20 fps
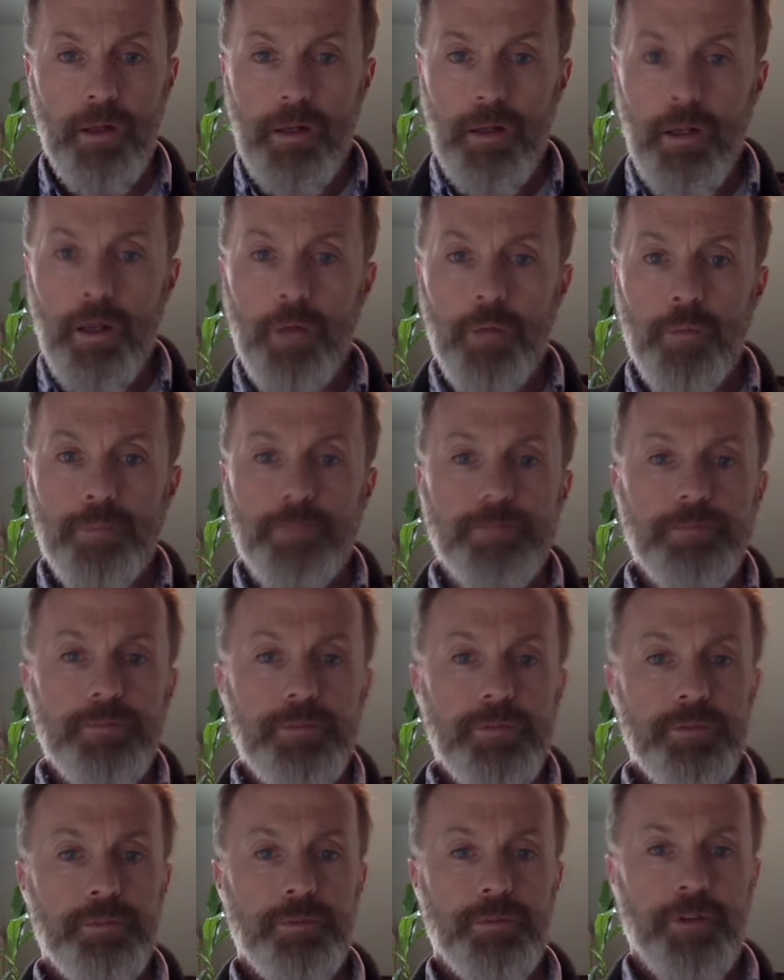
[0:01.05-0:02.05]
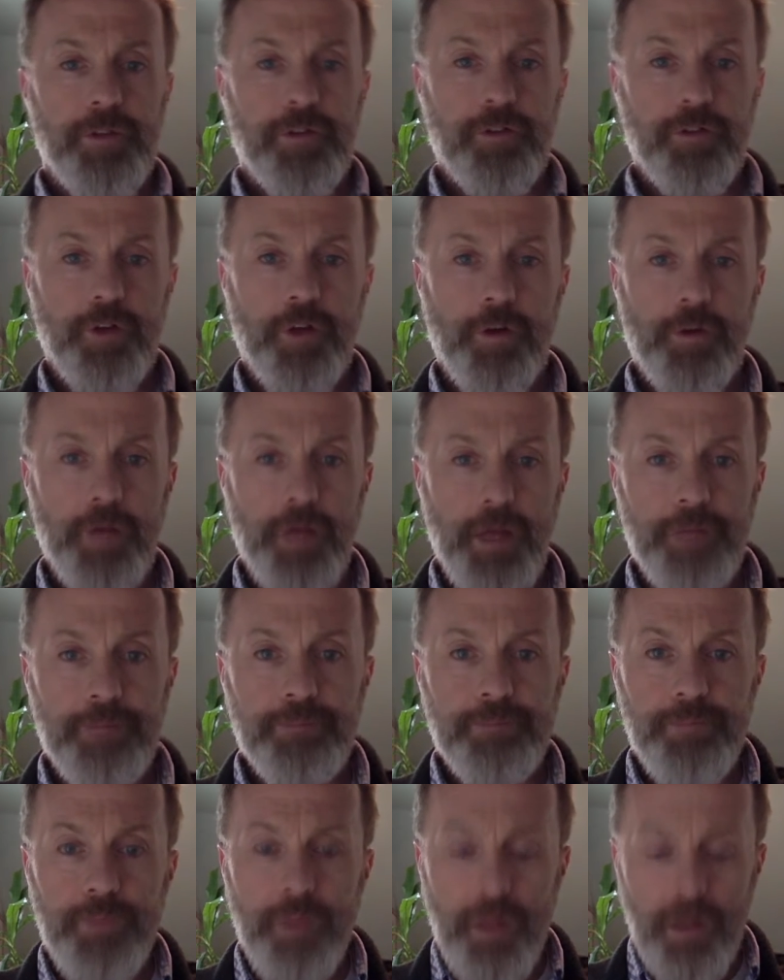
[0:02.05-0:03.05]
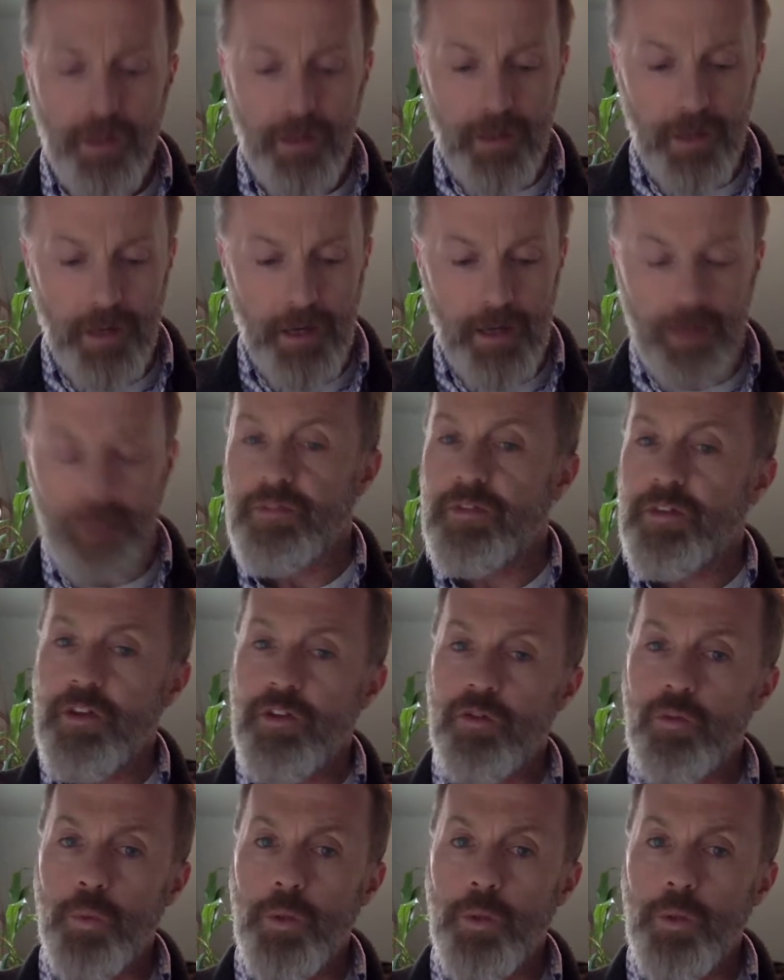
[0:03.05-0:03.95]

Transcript: Hello, it's Professor Cohn again. This